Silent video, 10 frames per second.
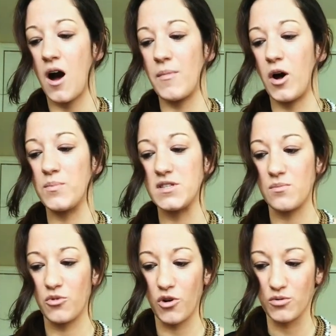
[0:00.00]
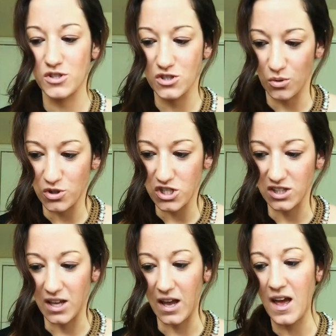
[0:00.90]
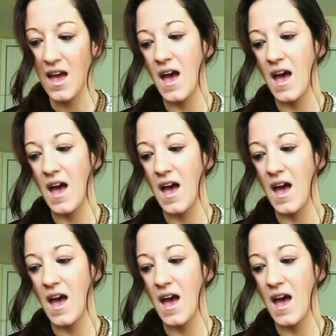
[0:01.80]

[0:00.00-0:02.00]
helps them grow socially,